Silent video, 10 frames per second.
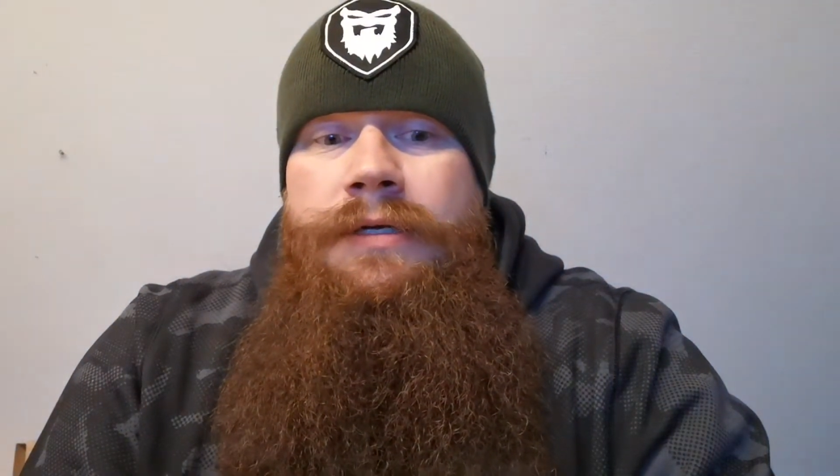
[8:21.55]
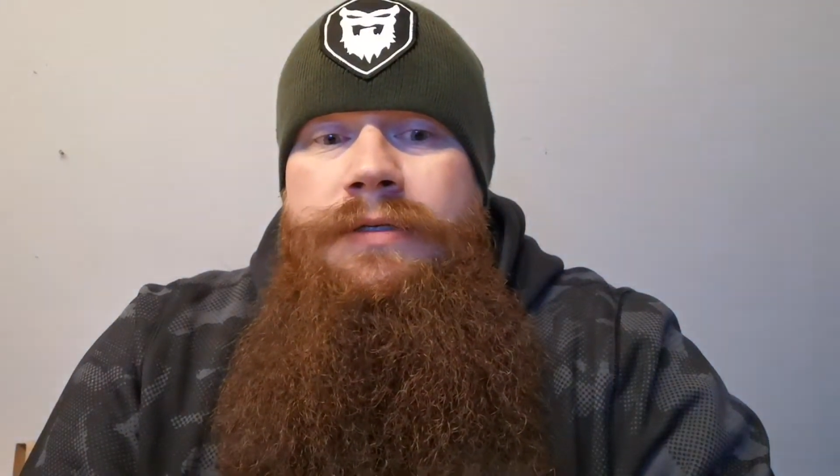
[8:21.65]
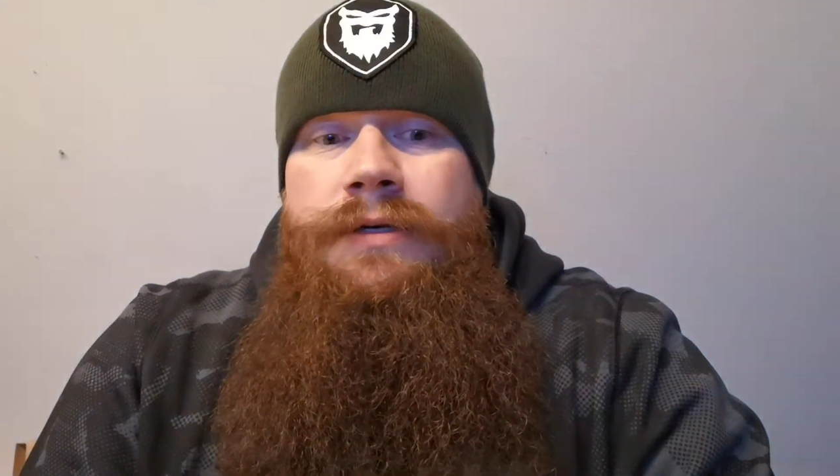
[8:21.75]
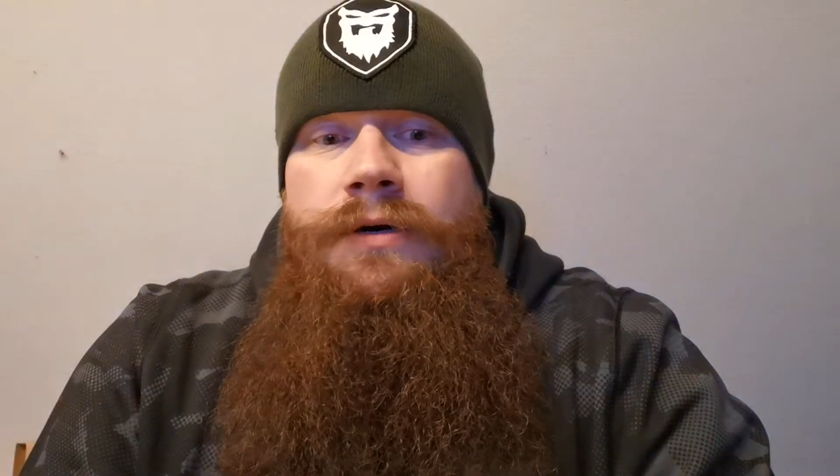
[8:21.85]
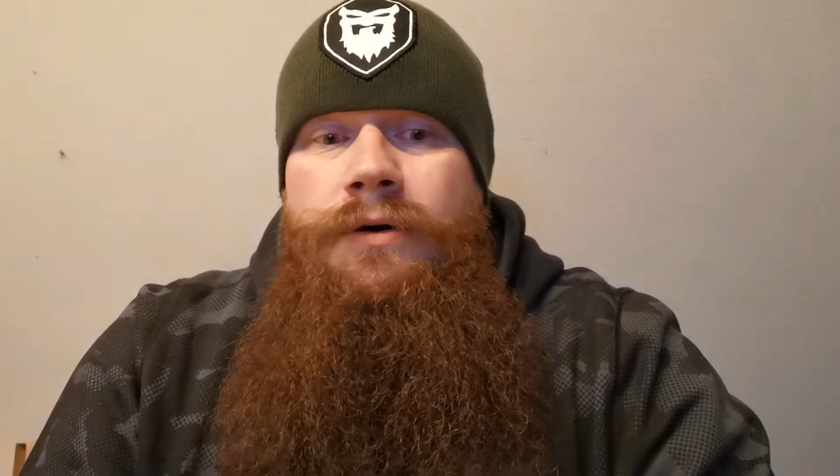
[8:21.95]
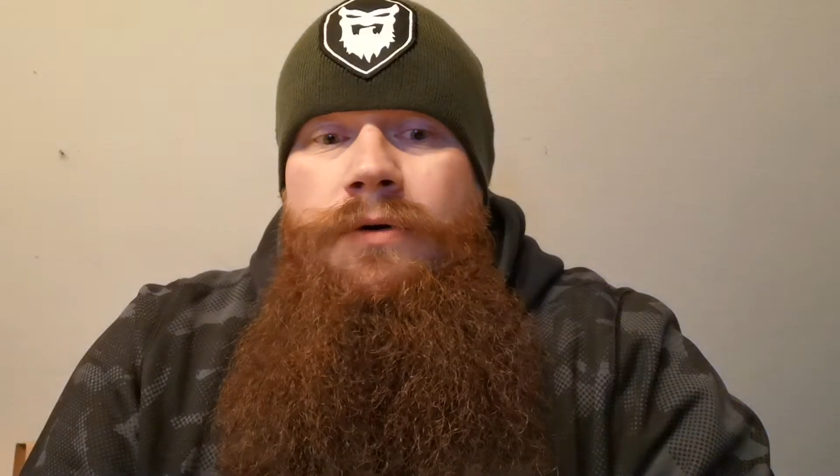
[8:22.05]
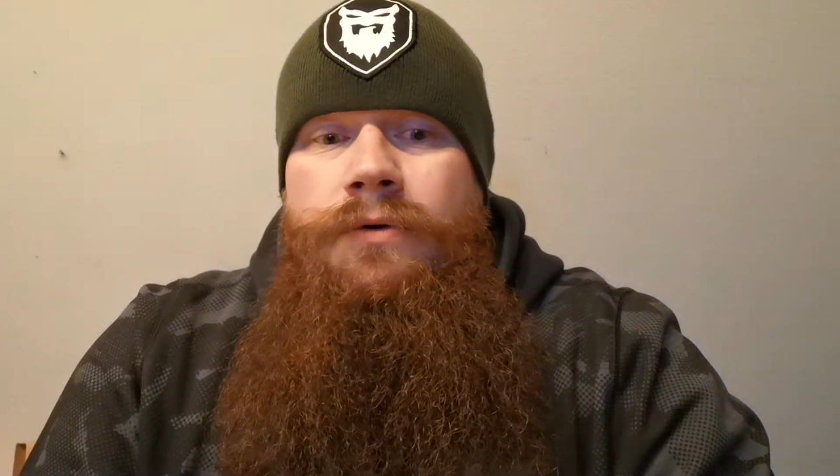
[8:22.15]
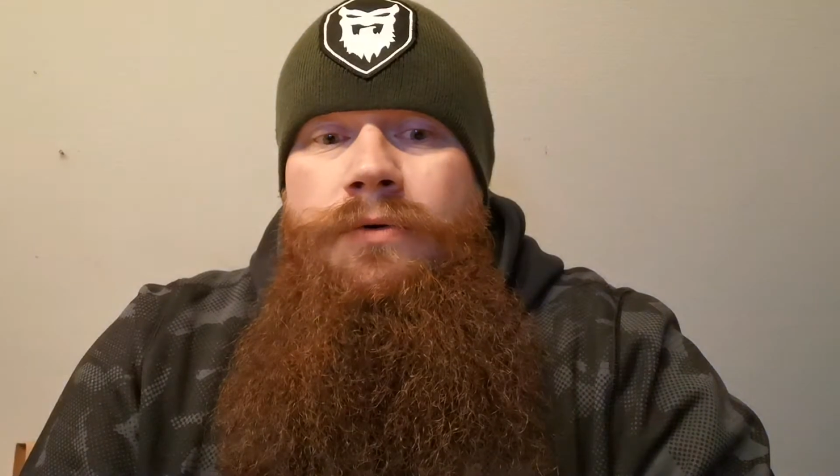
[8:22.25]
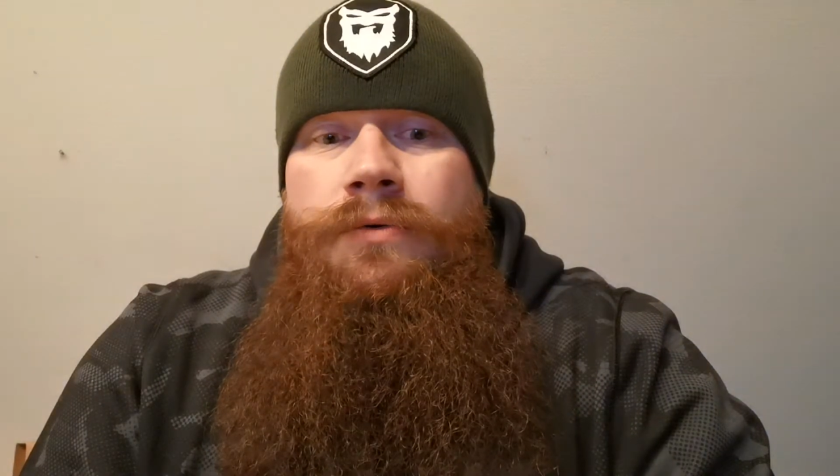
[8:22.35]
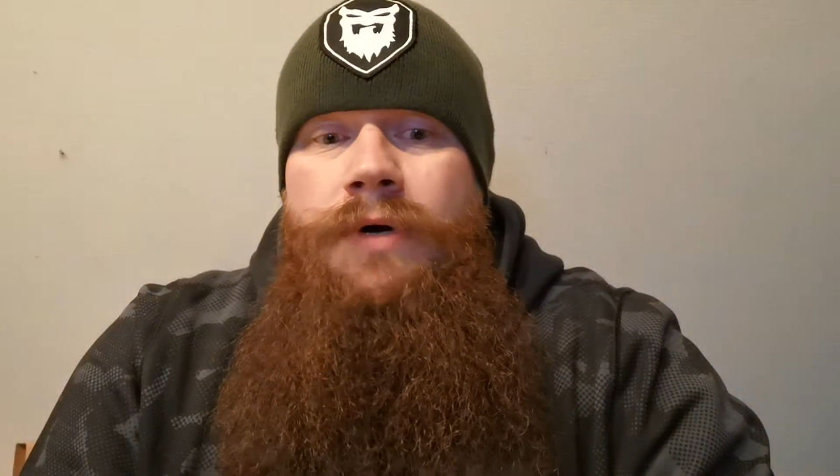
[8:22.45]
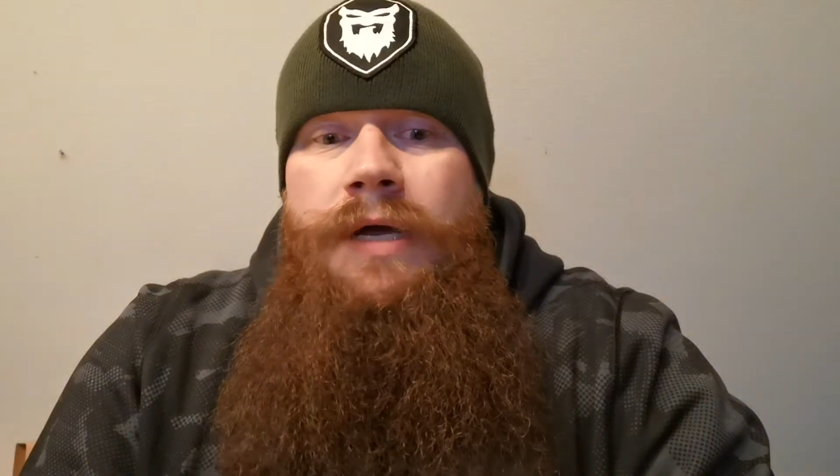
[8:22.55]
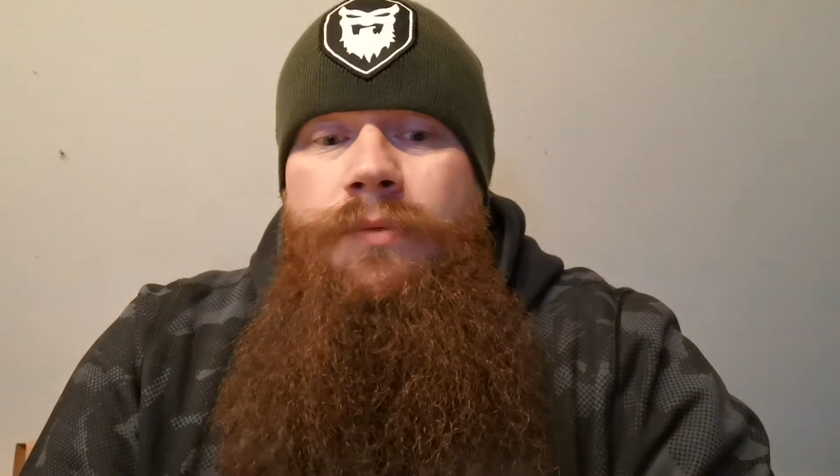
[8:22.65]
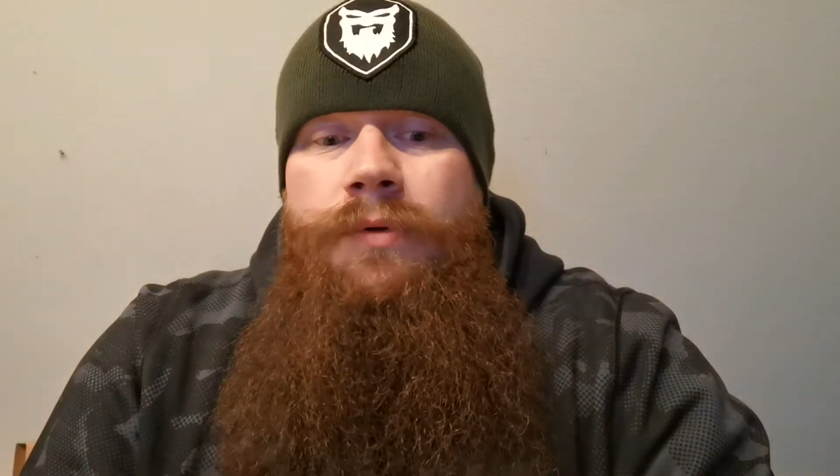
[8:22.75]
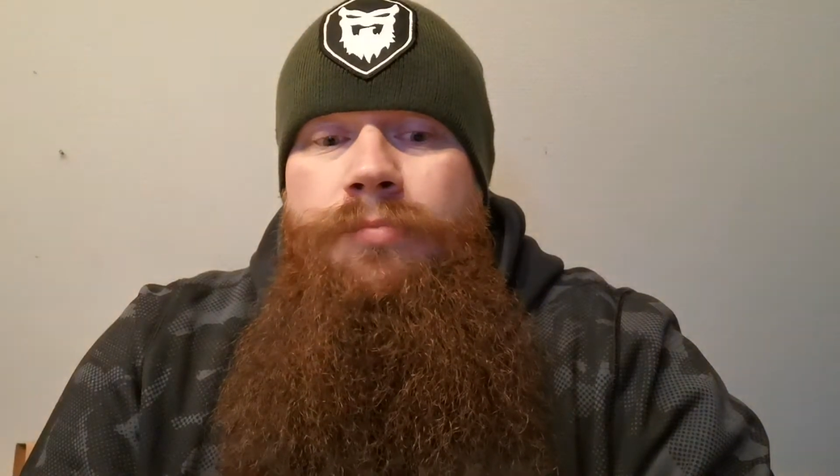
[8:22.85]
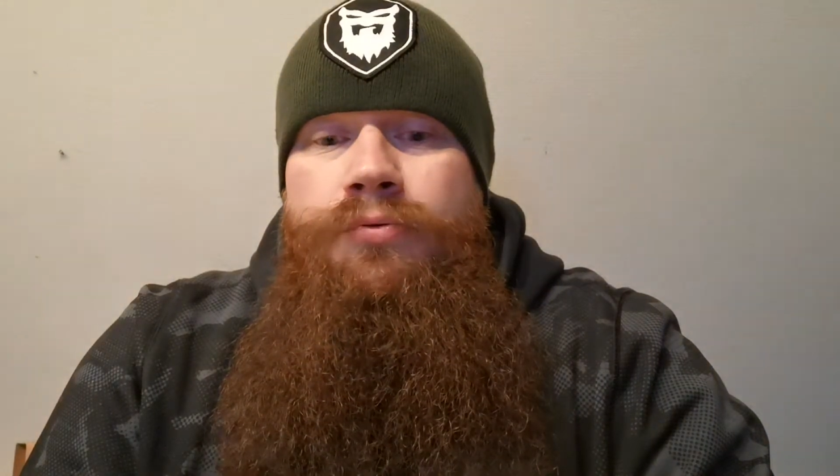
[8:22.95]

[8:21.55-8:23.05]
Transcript: So I will